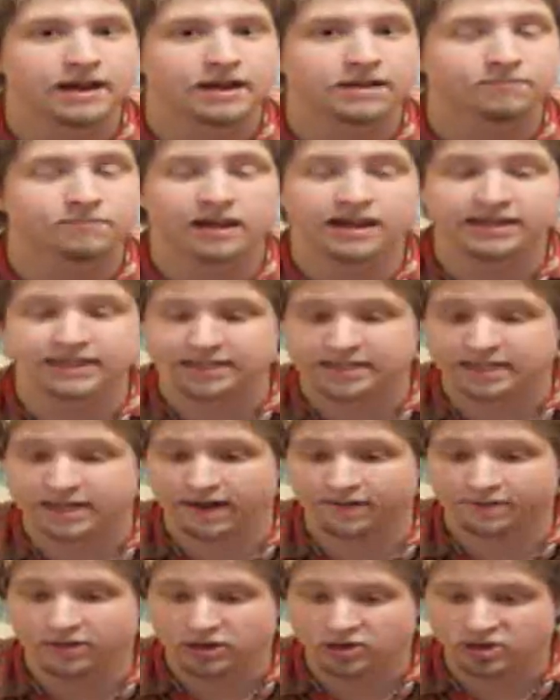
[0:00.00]
My
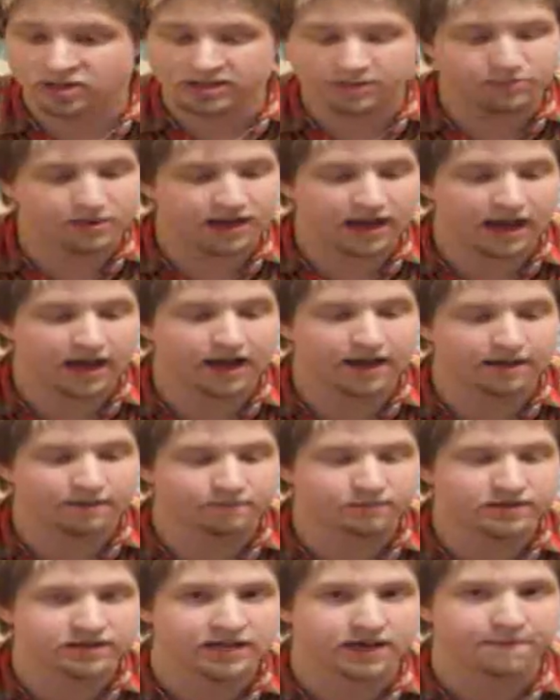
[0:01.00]
stuff used to be up
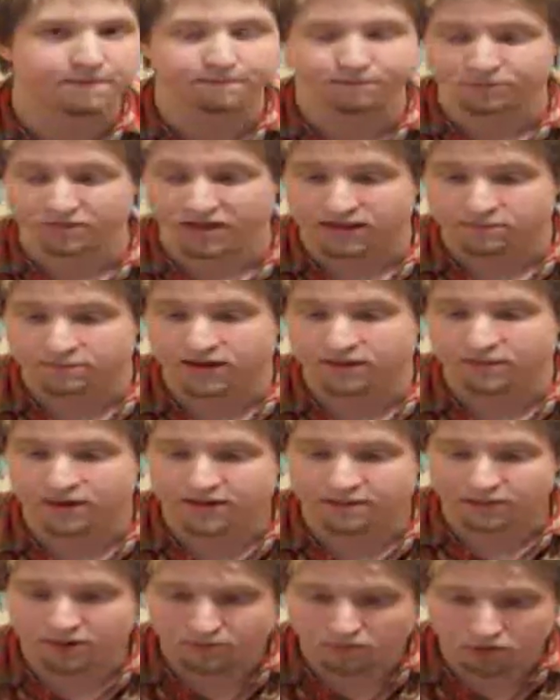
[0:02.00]
by many
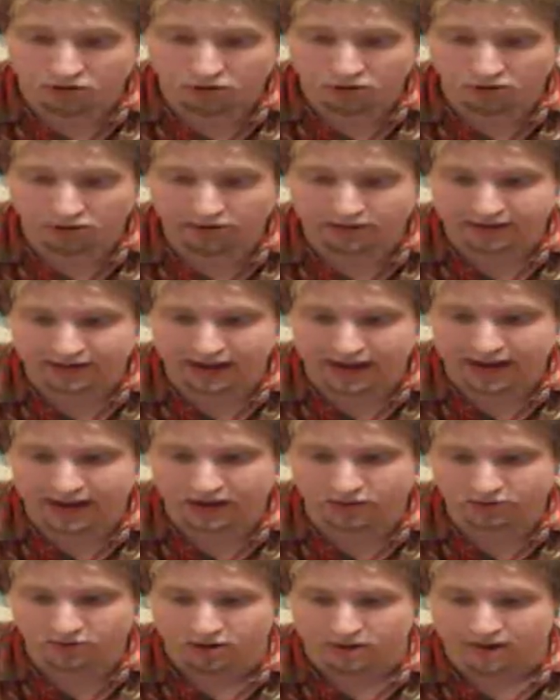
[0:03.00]
people on Current.
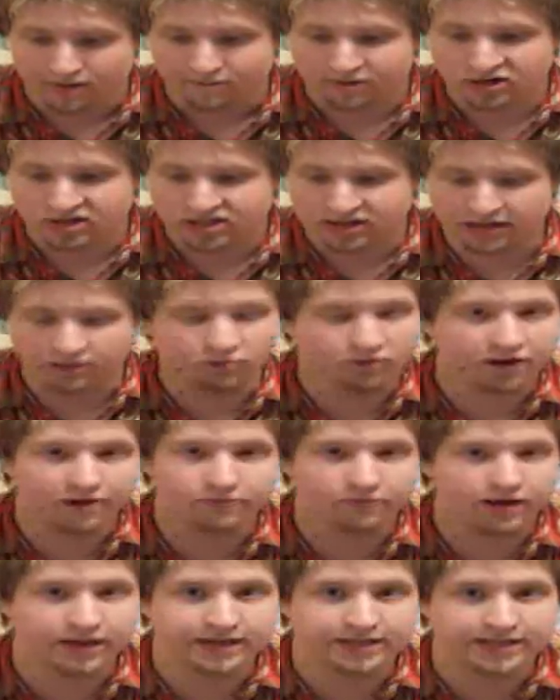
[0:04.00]
Now, for some
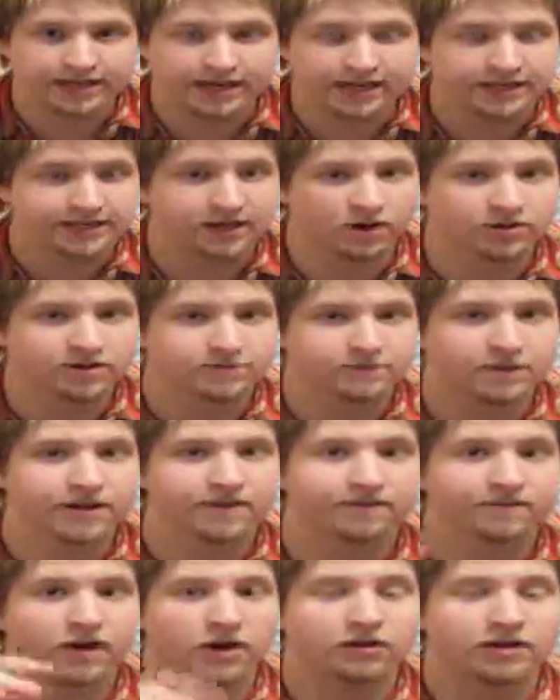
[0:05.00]
weird reason, it's always
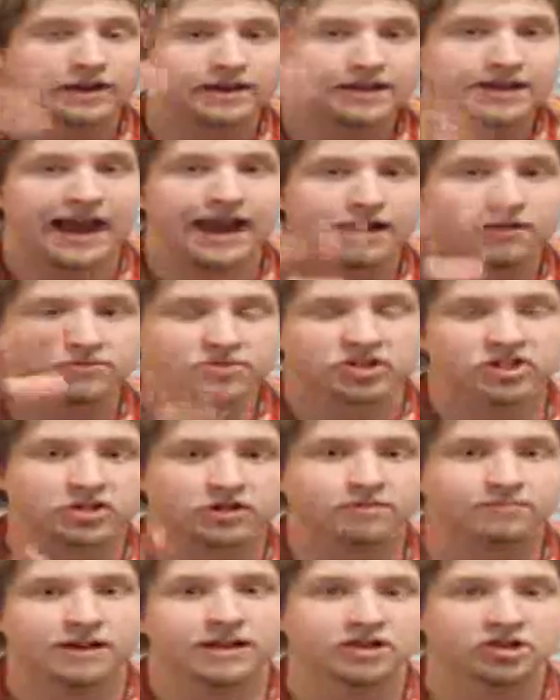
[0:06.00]
being voted down
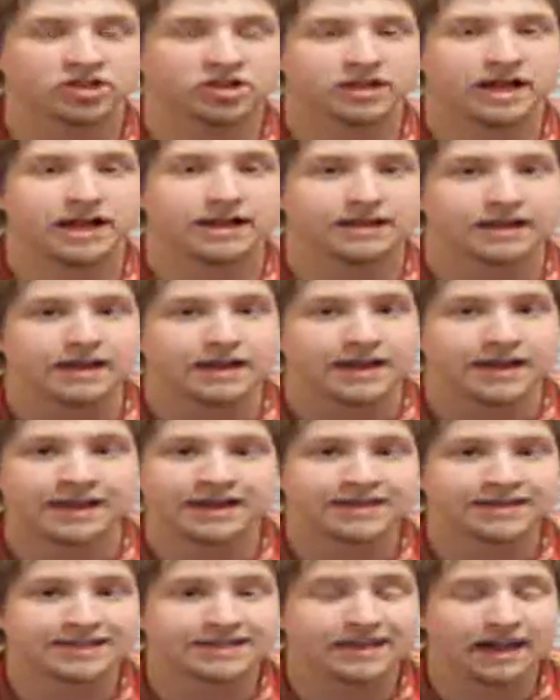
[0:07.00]
so much that
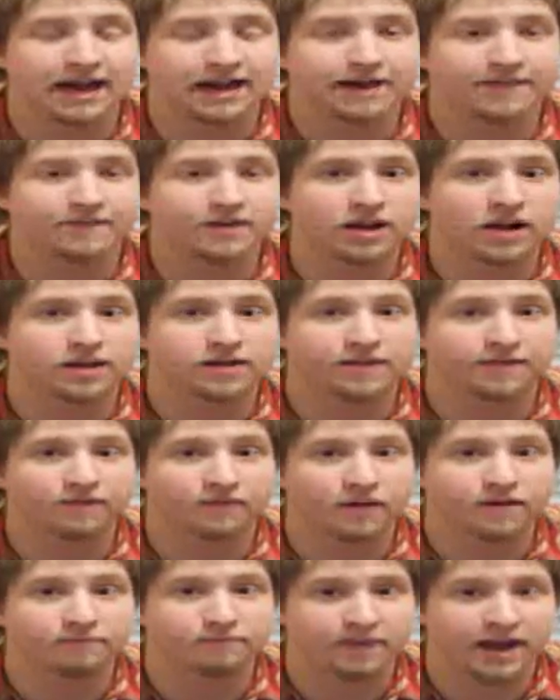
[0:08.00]
it's not even on the
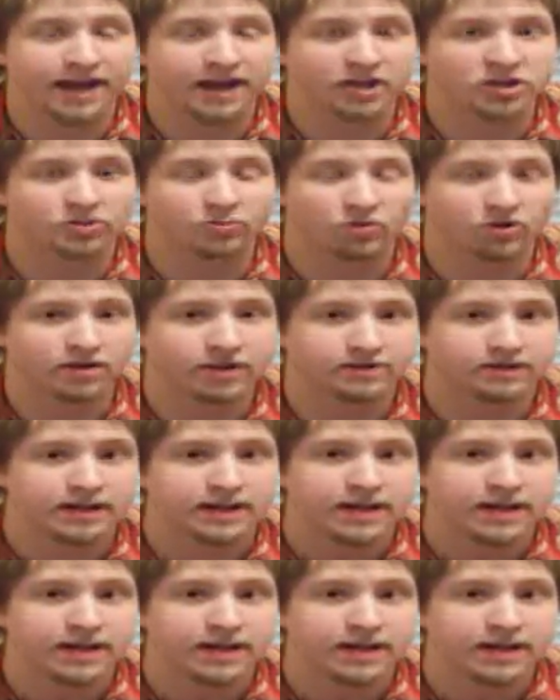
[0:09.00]
front page anymore.